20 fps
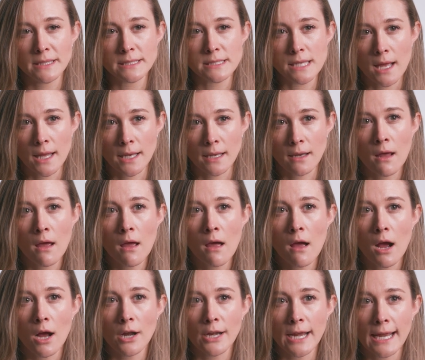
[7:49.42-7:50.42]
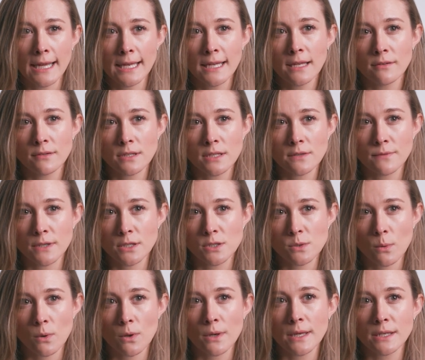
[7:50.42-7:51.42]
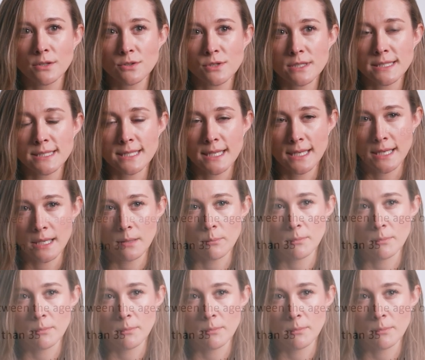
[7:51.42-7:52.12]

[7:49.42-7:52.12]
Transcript: done on any individual interested in